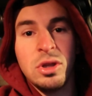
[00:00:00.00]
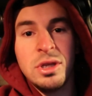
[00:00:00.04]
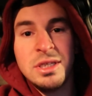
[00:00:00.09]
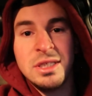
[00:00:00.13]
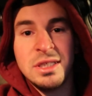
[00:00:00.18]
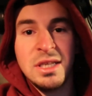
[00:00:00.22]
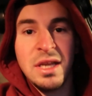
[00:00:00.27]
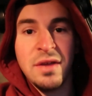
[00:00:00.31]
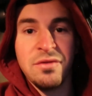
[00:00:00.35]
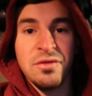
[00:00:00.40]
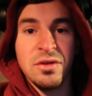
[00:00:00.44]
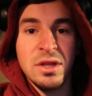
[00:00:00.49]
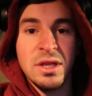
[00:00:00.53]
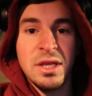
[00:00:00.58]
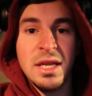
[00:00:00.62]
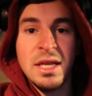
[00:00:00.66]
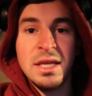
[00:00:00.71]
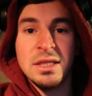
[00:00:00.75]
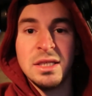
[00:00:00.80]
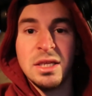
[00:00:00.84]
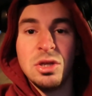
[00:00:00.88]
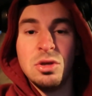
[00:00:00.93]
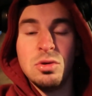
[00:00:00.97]
these different
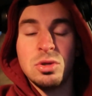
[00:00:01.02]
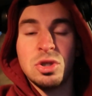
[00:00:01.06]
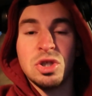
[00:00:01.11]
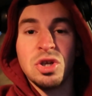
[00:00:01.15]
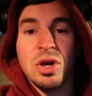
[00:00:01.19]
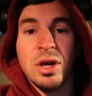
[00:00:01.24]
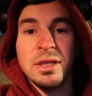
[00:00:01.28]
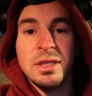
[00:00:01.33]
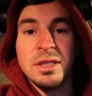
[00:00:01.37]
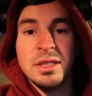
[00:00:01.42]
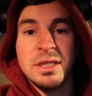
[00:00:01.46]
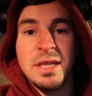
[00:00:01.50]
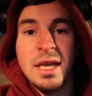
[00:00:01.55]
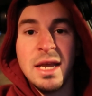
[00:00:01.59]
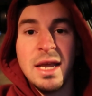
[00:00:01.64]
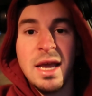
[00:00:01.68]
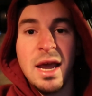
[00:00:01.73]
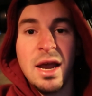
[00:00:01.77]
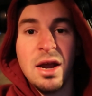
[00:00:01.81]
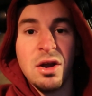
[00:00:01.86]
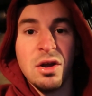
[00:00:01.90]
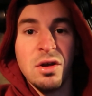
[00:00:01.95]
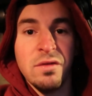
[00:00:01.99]
things that you were trying to take
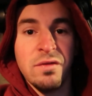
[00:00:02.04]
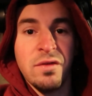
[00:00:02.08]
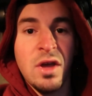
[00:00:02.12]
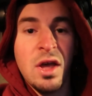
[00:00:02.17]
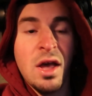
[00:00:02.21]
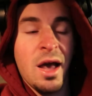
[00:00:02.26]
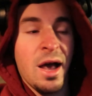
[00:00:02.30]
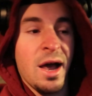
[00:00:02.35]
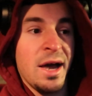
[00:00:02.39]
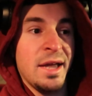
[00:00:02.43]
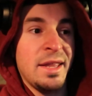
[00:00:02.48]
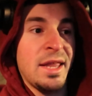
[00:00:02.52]
care of uh,